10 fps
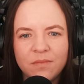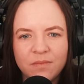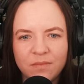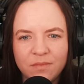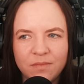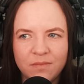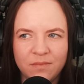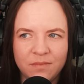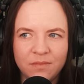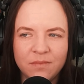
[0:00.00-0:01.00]

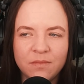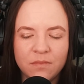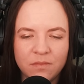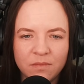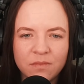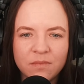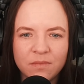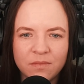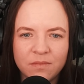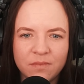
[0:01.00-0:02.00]

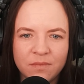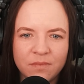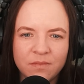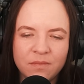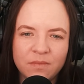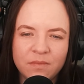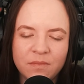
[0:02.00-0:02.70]
No words are spoken by the person on screen.